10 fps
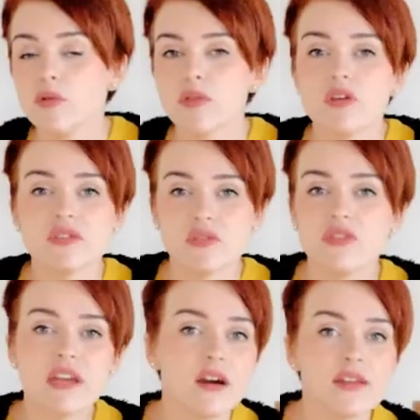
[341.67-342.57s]
or those
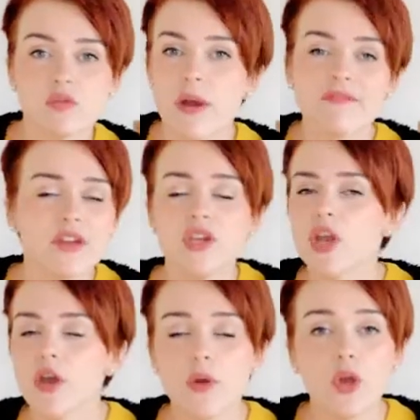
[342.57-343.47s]
3 guys, or whatever, you
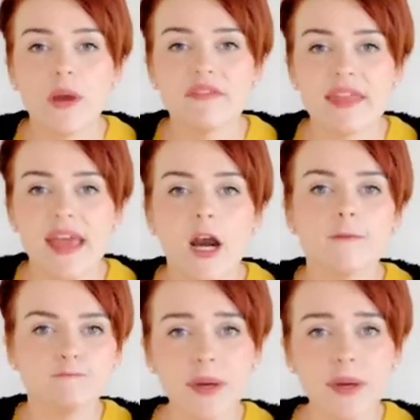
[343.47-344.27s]
know, whoever they are.